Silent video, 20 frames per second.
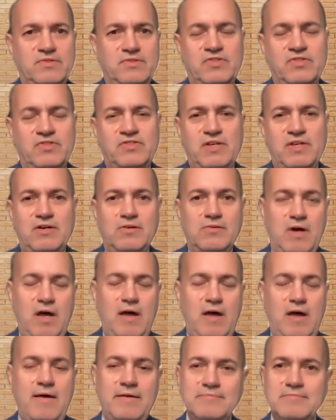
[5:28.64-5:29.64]
So
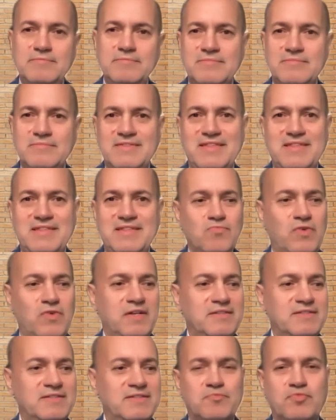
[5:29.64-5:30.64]

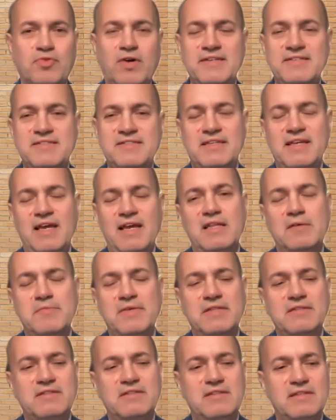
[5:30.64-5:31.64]
one surprising
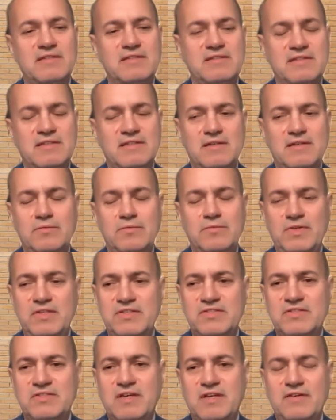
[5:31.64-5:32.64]
element that we
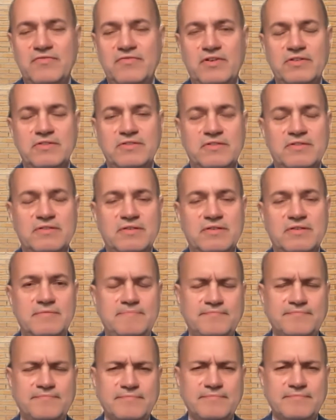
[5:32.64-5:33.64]
discovered
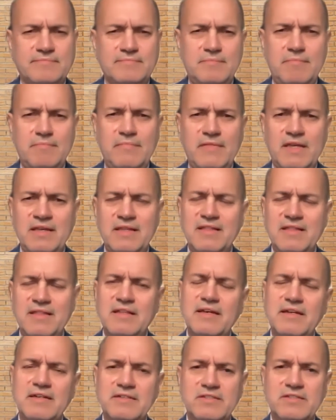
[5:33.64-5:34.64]
in the
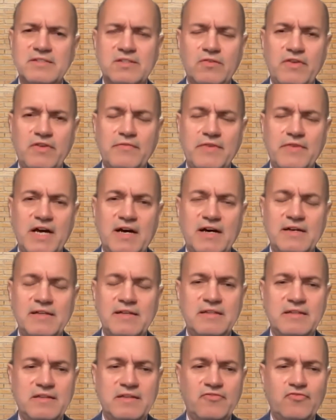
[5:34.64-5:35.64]
latest OVVI,
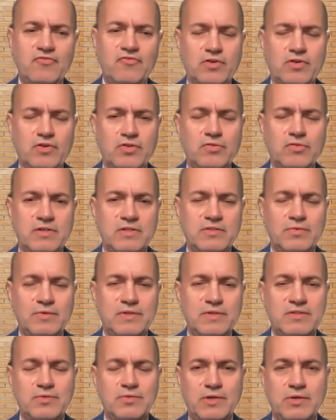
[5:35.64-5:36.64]
the fourth quarter
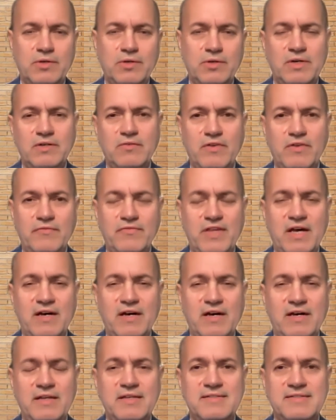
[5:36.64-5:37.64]
2021
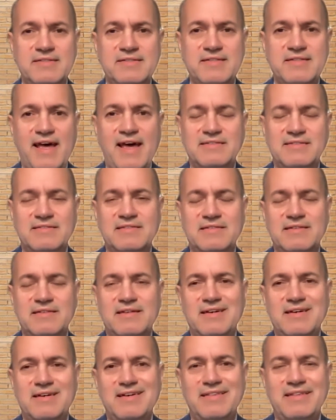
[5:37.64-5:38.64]
OVVI, is that
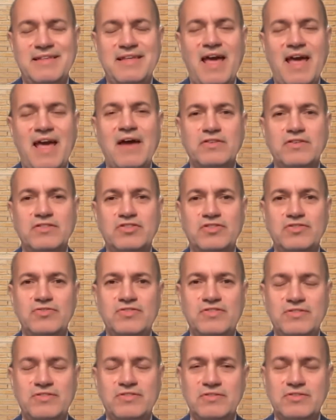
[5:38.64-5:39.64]
the average
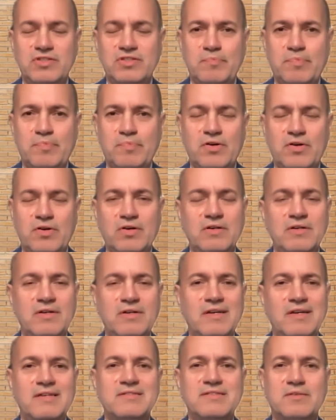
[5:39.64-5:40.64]
usage per
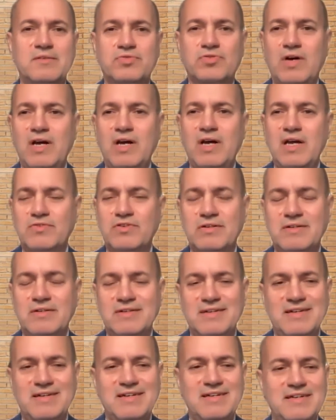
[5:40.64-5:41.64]
subscriber
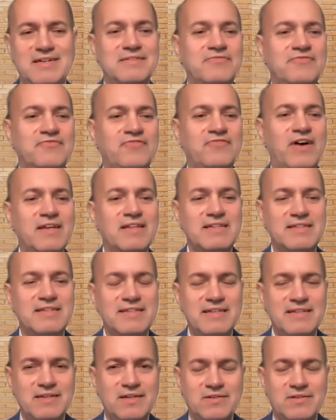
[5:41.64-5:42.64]

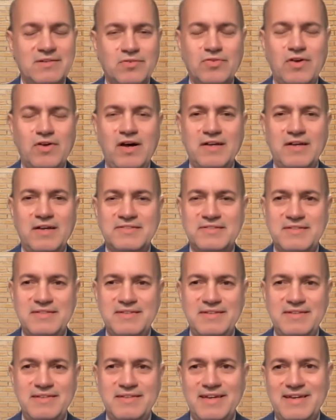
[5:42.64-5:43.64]
finally crossed
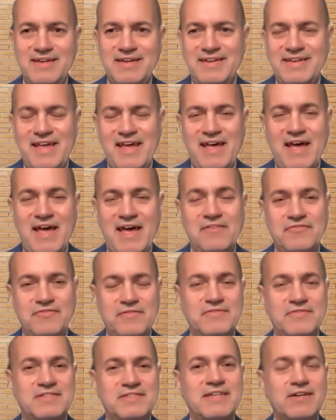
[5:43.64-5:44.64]
the half
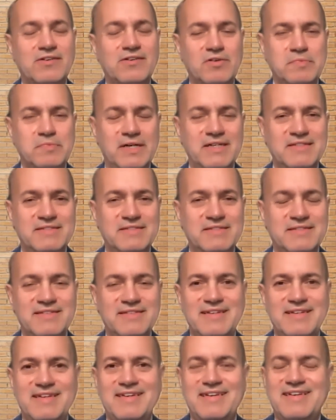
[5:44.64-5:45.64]
of a terabyte
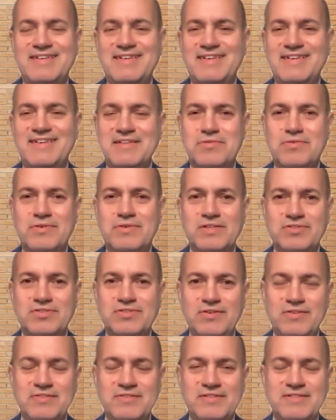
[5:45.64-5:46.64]
threshold.